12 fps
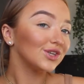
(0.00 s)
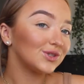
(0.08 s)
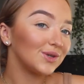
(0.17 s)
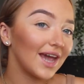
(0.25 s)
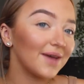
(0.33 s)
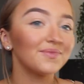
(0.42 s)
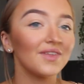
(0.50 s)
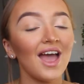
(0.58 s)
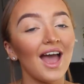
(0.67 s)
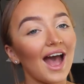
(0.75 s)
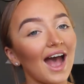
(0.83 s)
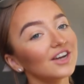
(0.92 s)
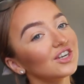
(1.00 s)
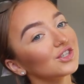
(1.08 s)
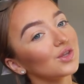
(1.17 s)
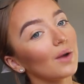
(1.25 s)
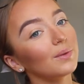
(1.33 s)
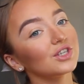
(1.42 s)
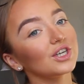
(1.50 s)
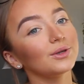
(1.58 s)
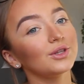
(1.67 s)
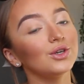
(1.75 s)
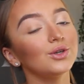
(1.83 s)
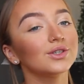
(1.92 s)
So yeah, I just thought I would share
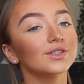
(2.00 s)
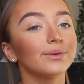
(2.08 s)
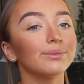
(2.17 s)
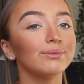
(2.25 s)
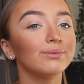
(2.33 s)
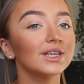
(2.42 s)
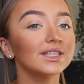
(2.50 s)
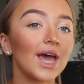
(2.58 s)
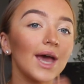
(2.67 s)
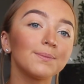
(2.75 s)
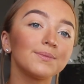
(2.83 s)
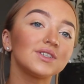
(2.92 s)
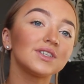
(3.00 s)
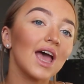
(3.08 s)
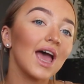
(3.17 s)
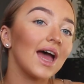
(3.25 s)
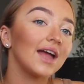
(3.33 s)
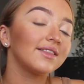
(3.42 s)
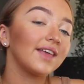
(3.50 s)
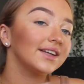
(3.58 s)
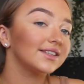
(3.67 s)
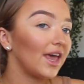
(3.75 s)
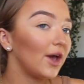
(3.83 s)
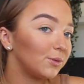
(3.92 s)
with you some tips and
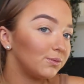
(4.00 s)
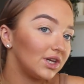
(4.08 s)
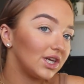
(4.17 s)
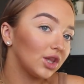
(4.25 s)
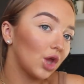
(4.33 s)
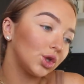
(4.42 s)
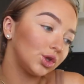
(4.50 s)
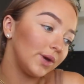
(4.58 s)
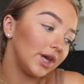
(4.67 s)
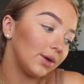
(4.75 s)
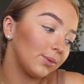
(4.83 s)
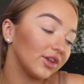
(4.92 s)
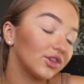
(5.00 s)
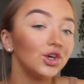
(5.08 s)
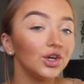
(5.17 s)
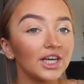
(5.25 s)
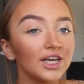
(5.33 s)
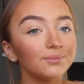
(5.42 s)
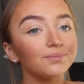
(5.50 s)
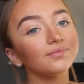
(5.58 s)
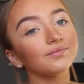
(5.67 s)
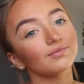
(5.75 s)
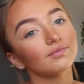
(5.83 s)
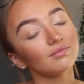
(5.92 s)
things that helped me along the way with uni,
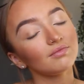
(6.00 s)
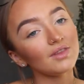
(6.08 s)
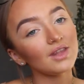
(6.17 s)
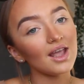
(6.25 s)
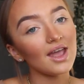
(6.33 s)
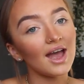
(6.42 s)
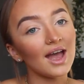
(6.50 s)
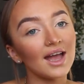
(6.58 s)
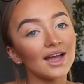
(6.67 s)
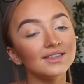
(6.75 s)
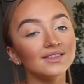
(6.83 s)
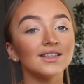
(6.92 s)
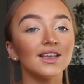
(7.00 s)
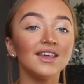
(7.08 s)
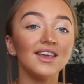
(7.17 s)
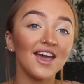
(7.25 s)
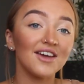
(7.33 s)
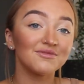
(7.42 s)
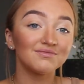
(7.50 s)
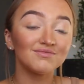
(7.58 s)
and yeah,